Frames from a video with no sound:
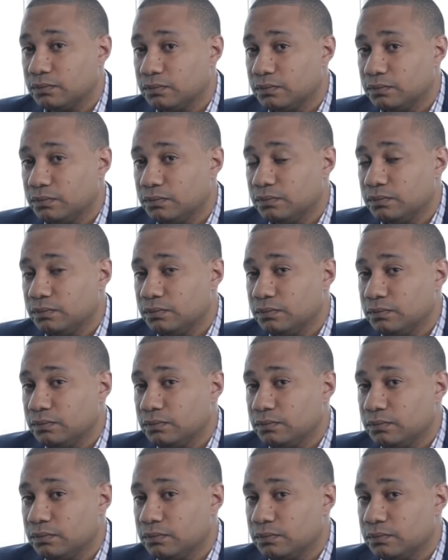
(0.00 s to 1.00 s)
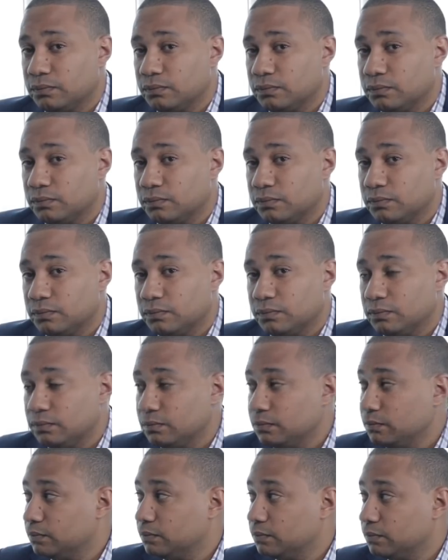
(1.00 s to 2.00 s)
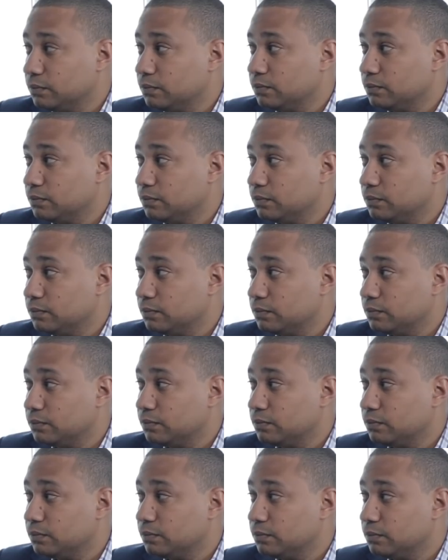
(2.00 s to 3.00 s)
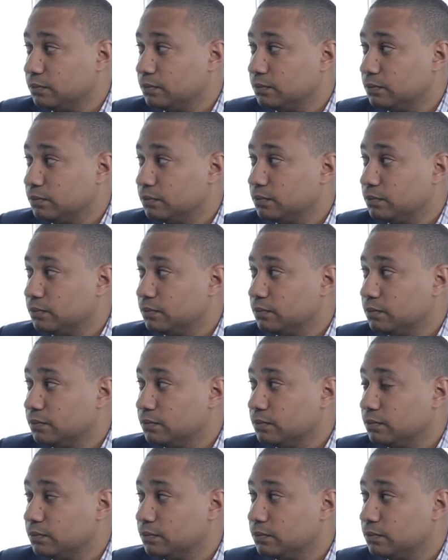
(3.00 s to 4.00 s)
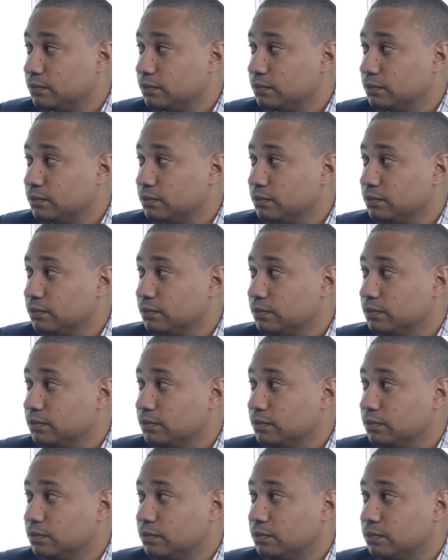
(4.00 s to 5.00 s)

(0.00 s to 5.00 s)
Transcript: [no speech]